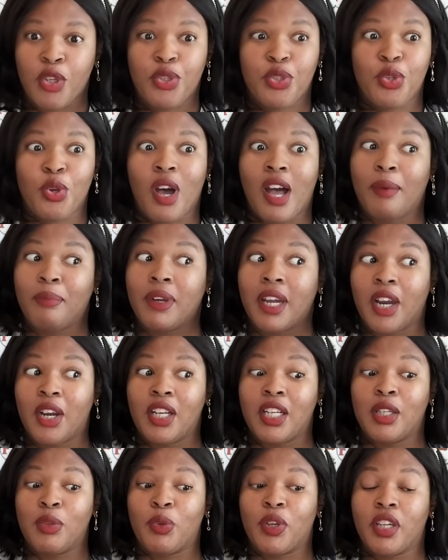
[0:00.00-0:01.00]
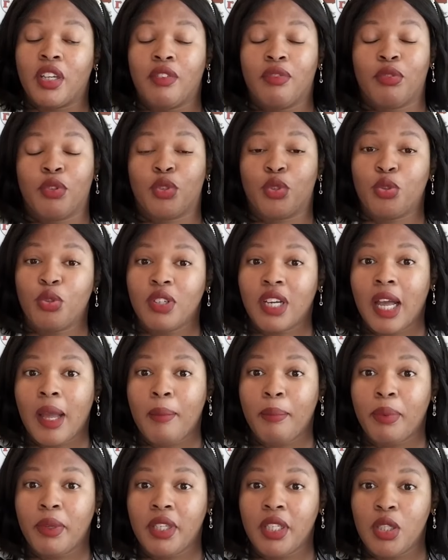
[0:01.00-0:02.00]
So I'm currently working for two
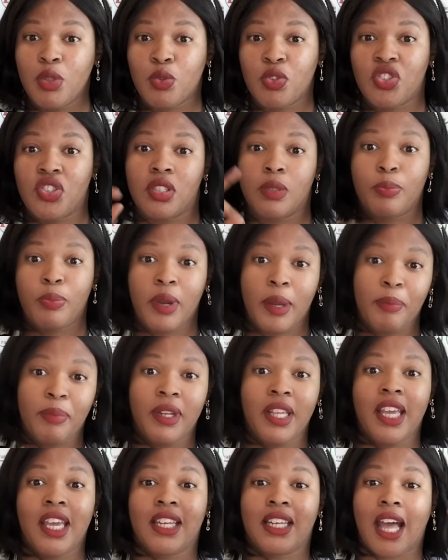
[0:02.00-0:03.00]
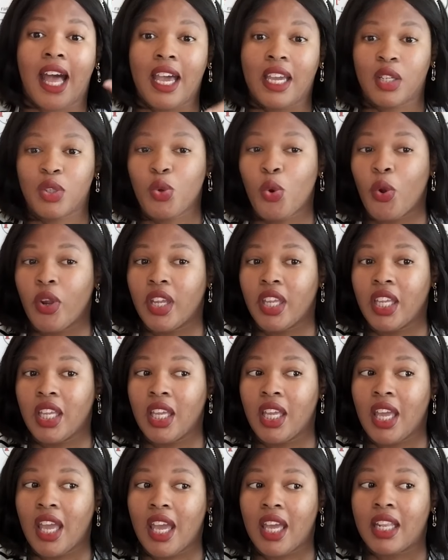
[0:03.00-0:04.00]
companies, which is xoxo and
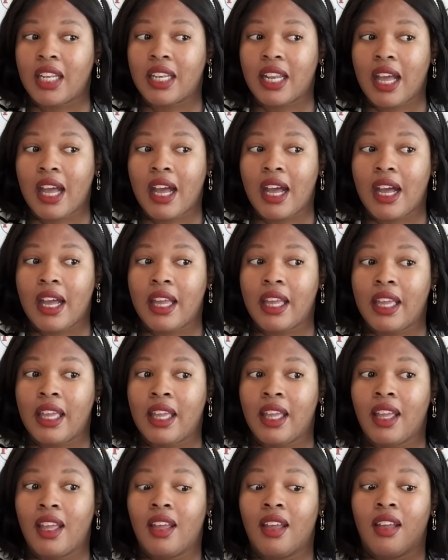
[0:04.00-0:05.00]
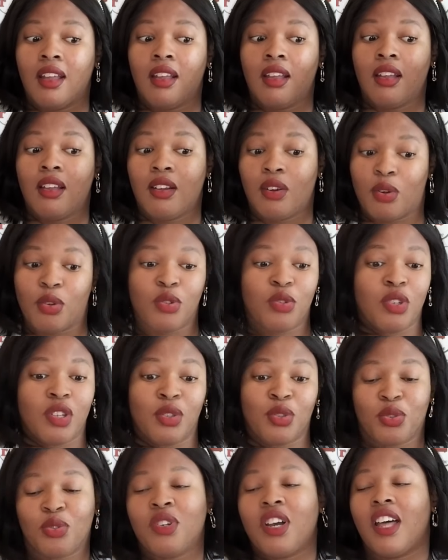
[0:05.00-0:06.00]
italki, and I
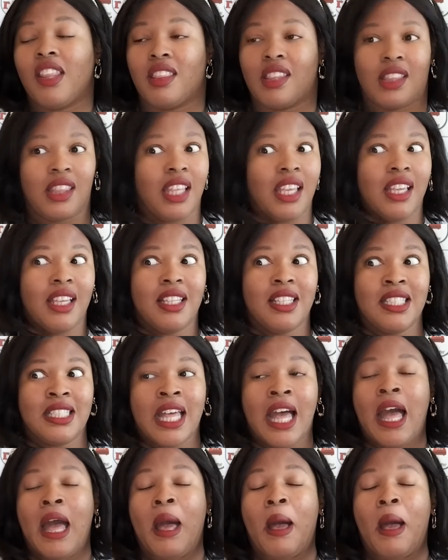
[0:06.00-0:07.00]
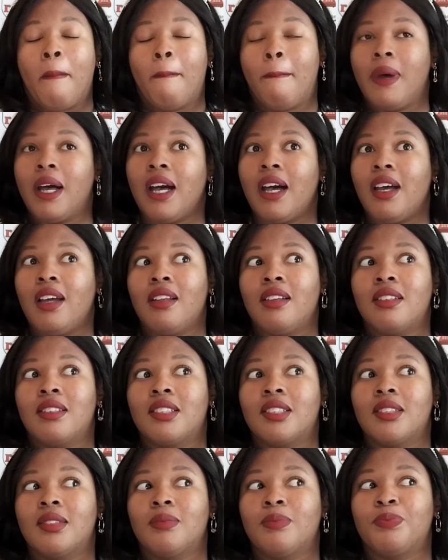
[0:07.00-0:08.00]
also do other things, but
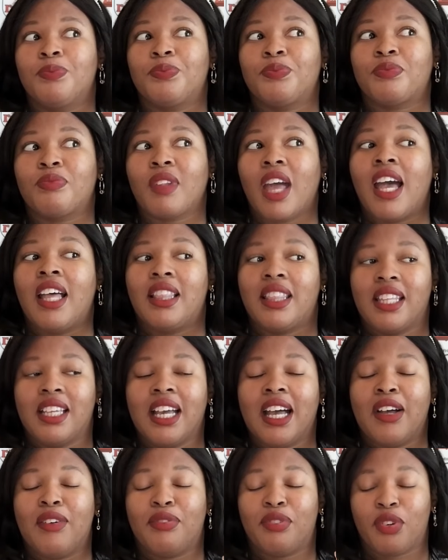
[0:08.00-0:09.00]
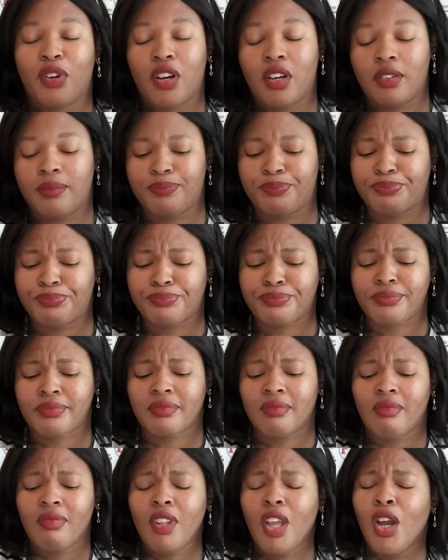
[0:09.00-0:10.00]
I think
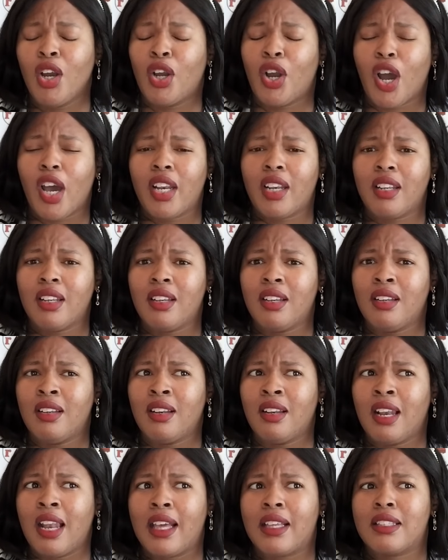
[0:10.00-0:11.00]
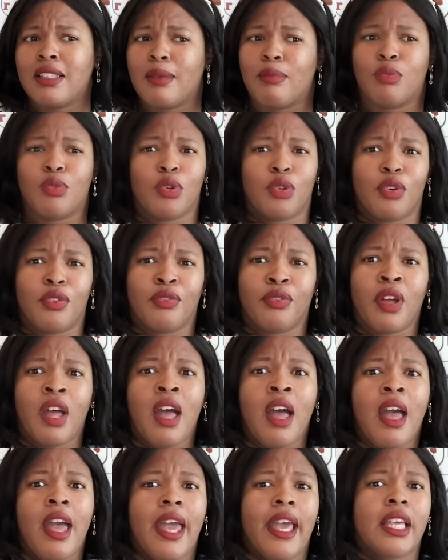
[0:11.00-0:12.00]
I've gotten like some sort of
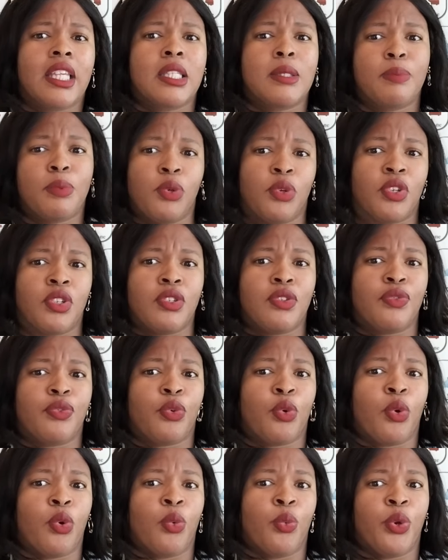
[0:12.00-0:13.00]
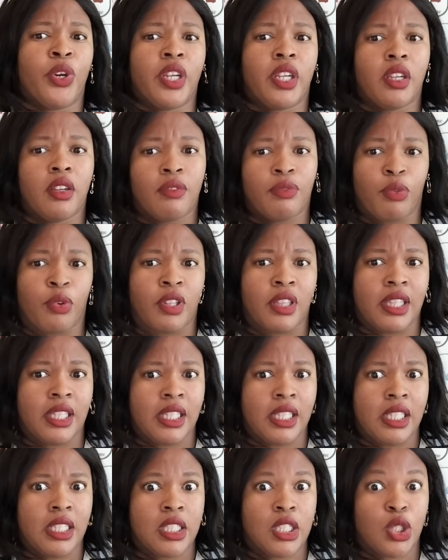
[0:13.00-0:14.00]
experience for working for
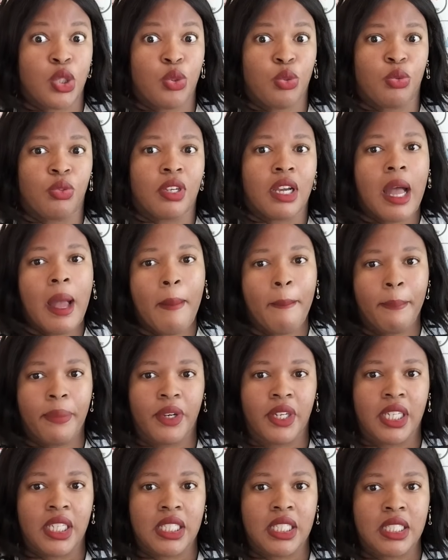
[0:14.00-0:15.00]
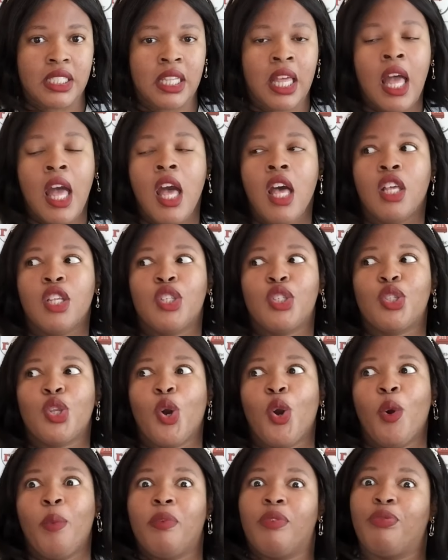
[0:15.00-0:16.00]
these two companies.
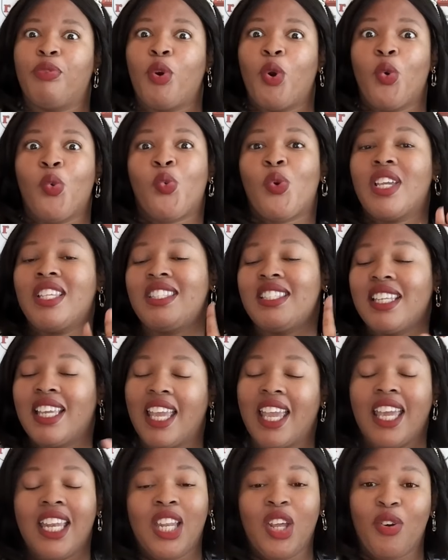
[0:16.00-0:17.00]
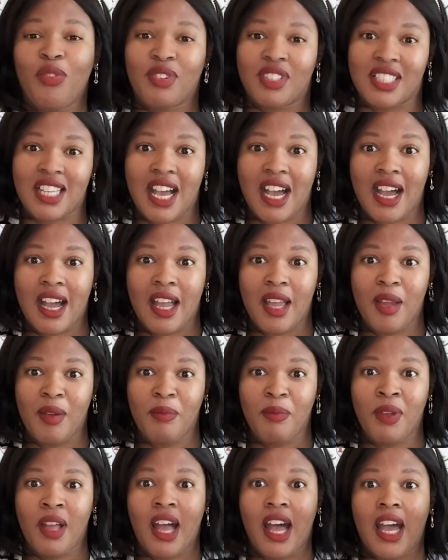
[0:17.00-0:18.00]
So before wasting any of our
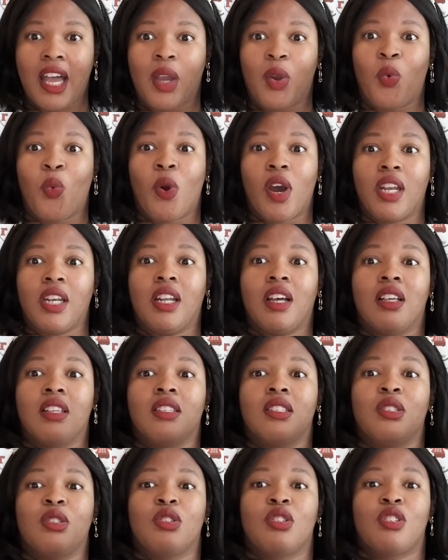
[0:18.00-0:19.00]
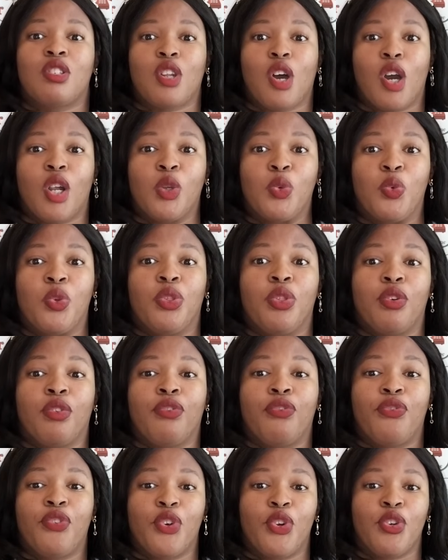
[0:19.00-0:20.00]
time, I want us to start with the
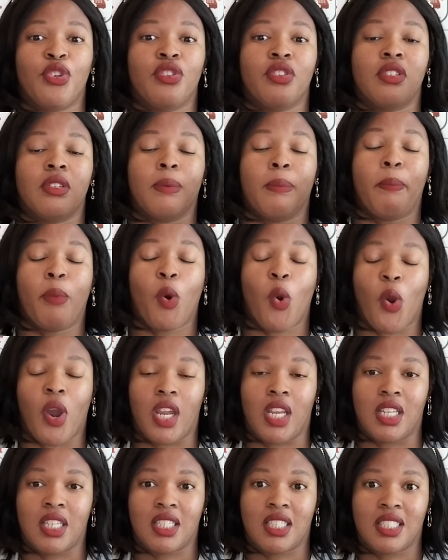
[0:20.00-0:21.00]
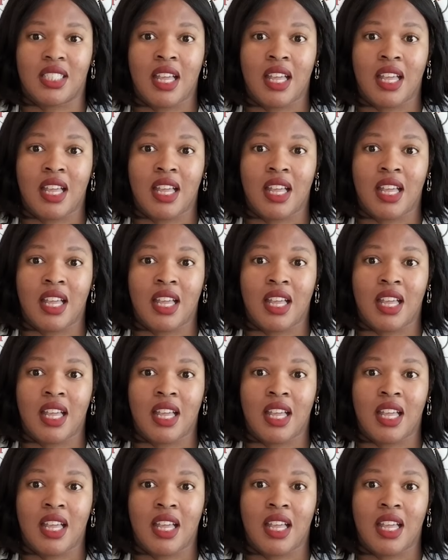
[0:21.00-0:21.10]
first point.